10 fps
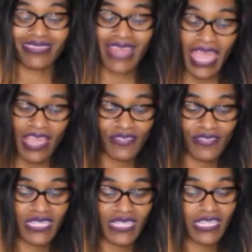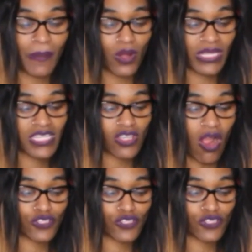Thankfully, the police
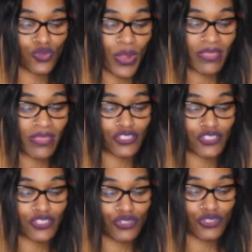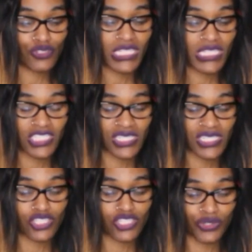are doing their due
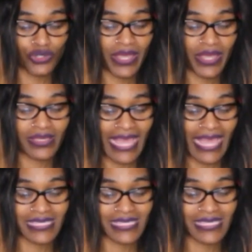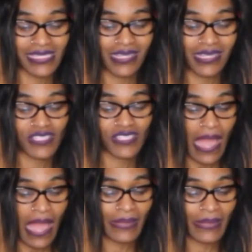diligence during a sensitive
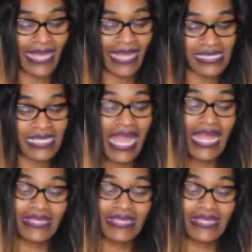time like this.